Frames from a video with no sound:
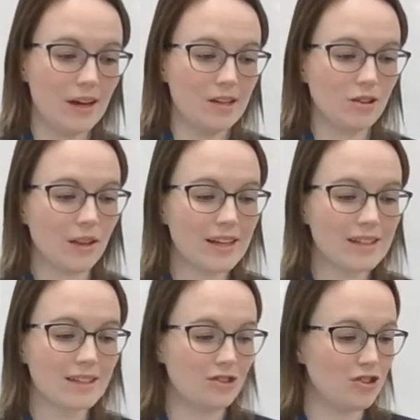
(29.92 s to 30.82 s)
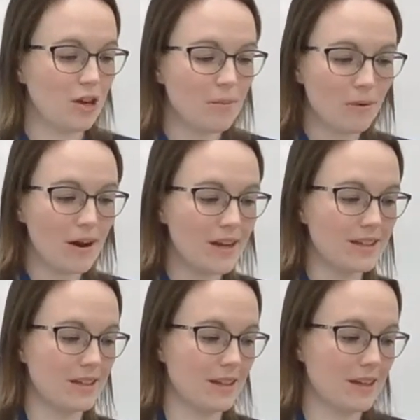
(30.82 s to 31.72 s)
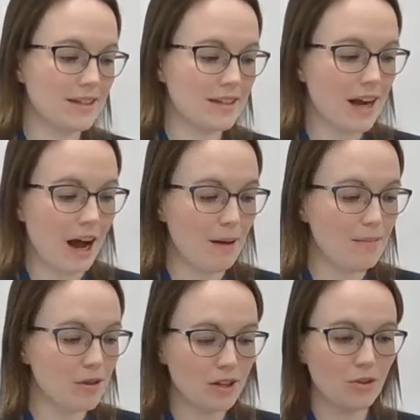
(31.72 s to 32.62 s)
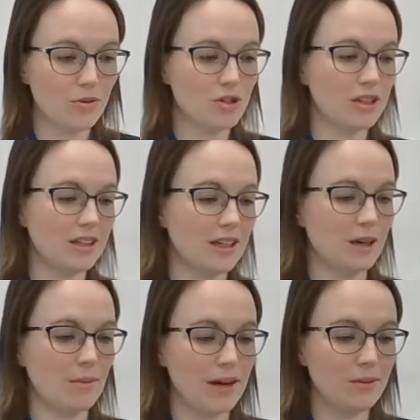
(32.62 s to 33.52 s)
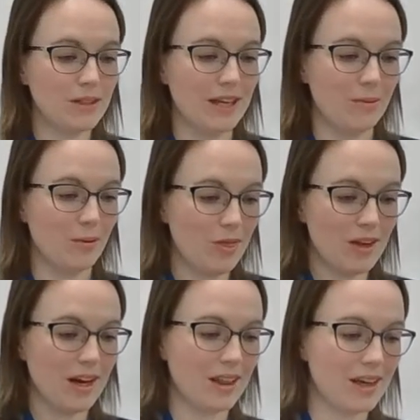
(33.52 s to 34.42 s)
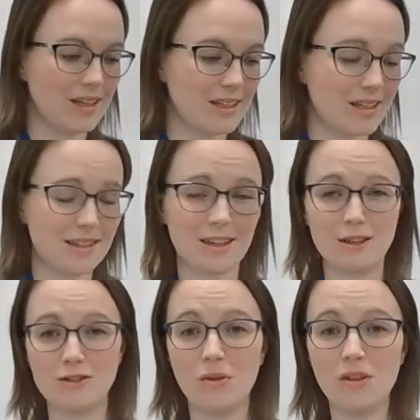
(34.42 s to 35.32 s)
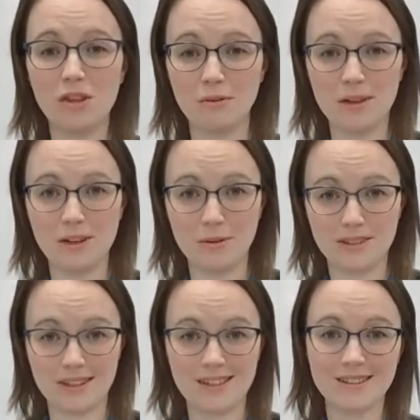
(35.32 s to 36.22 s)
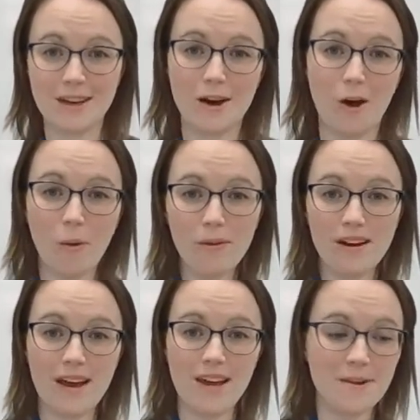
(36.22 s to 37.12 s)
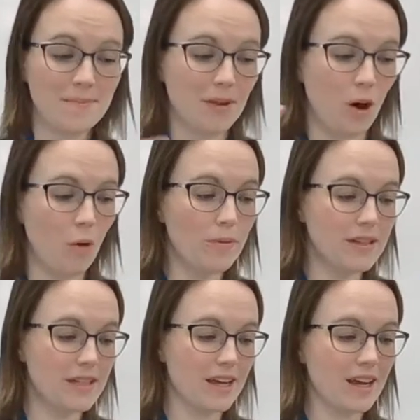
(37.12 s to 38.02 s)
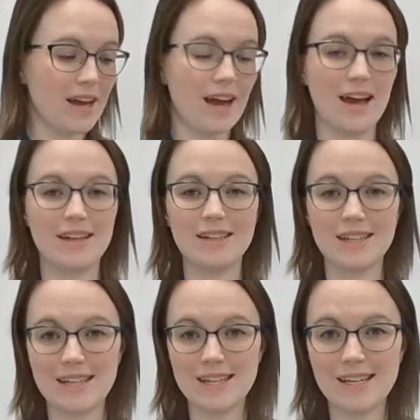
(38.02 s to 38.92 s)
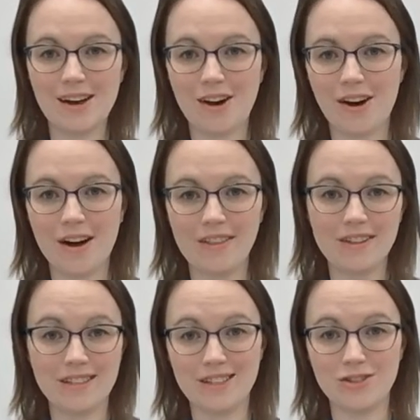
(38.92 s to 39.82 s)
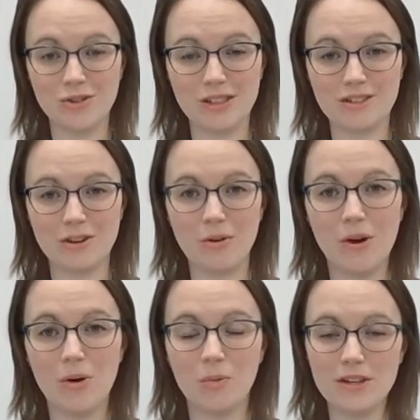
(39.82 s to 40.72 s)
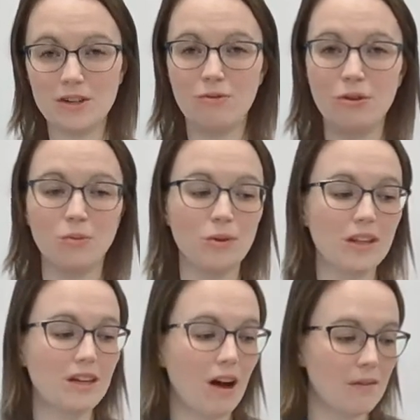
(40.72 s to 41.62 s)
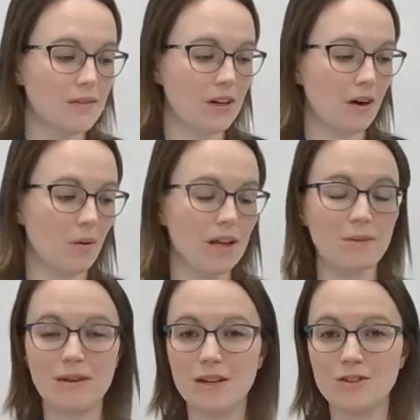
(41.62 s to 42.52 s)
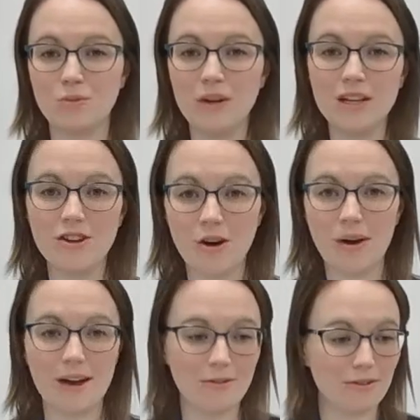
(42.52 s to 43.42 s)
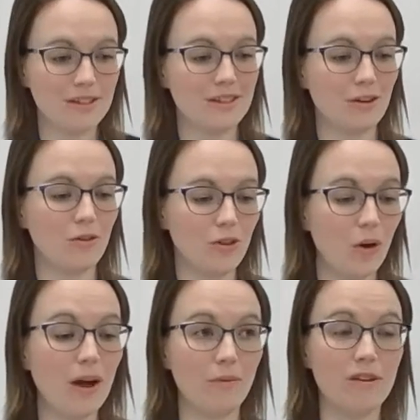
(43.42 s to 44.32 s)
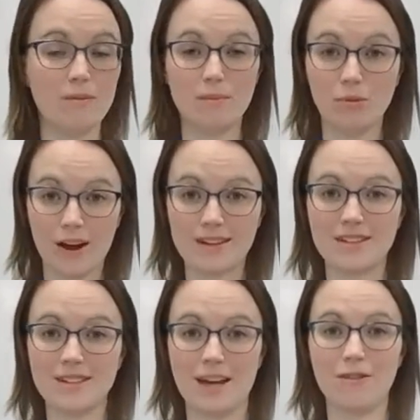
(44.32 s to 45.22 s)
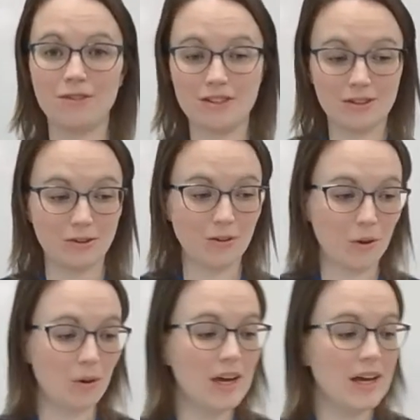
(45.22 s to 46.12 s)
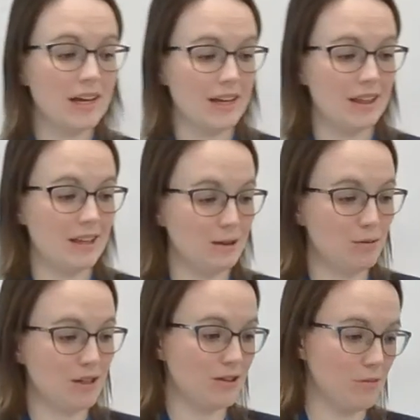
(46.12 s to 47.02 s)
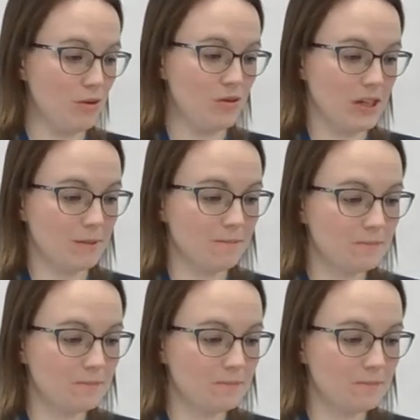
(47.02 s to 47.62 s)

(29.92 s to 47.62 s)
So let's jump right into this. I'm looking through Chillin' like a penguin, and one thing I like to see is that there's only 3 notes in this. Open A, open D, and E on the D string. So we should feel really confident already because we know every single note and we have been practicing every single note in this piece of music.